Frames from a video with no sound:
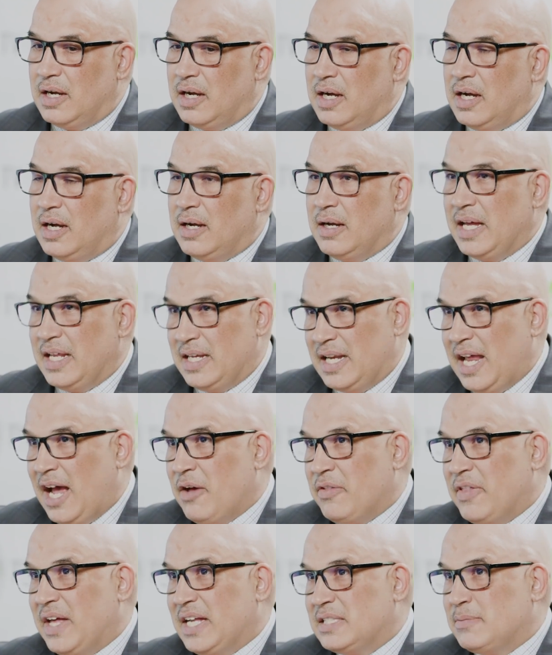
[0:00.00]
Uh, and
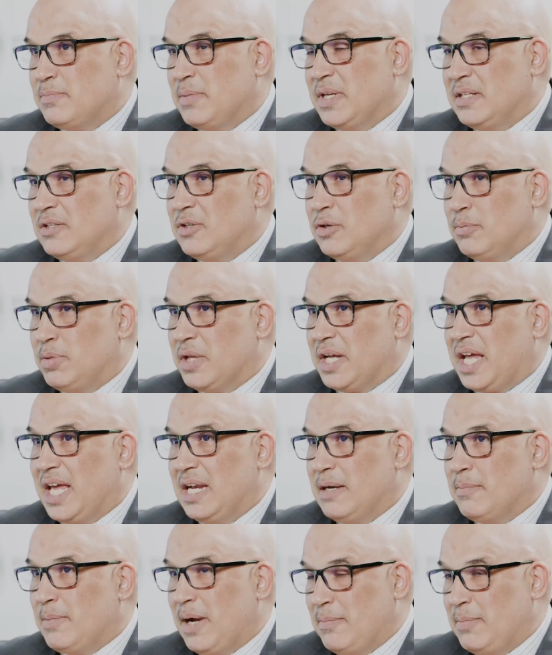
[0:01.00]
now that's been
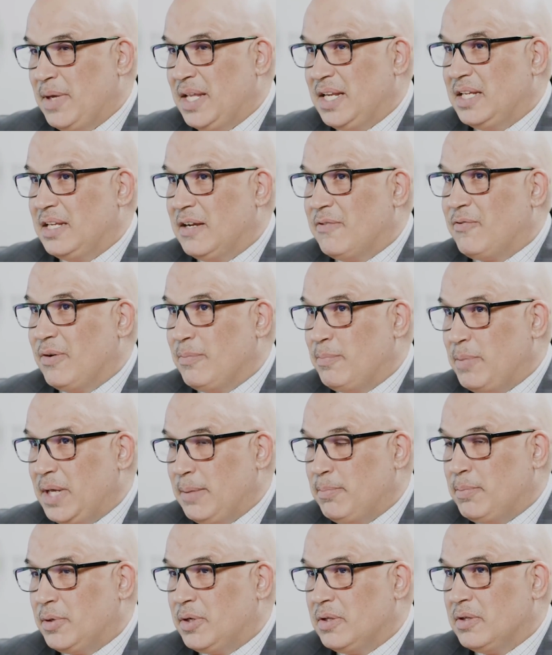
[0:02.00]
duplicated by many different
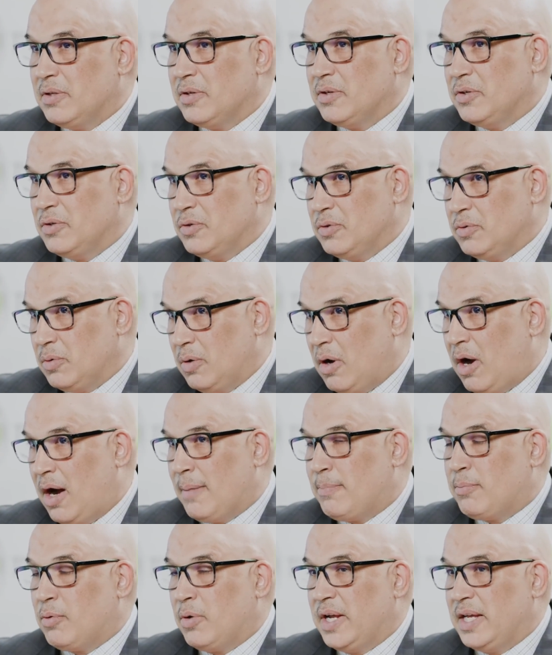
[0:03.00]
people who
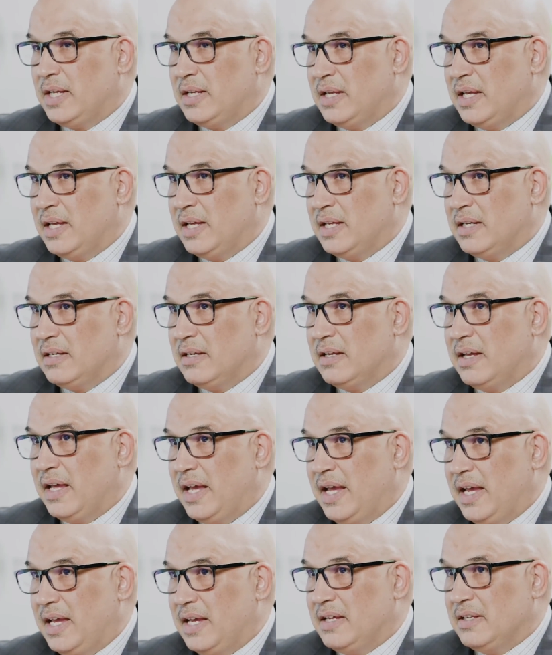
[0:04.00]
operate in
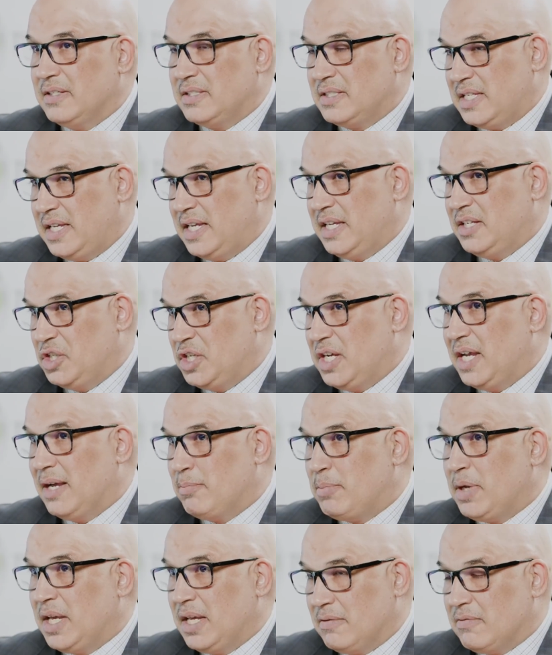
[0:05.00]
a
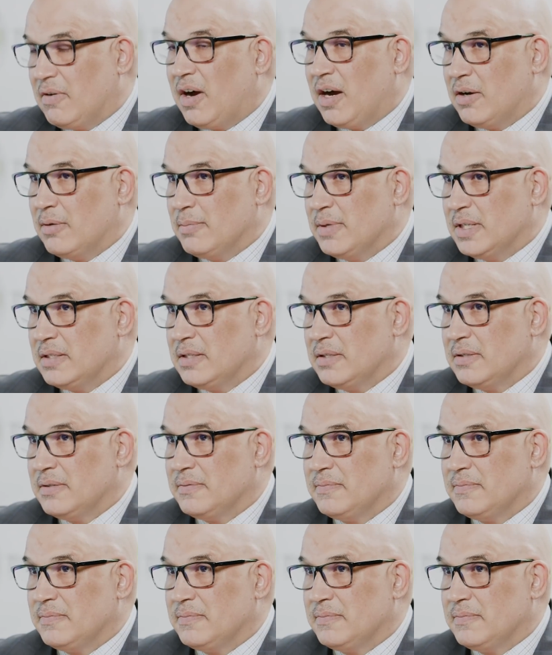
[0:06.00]
CGMP environment.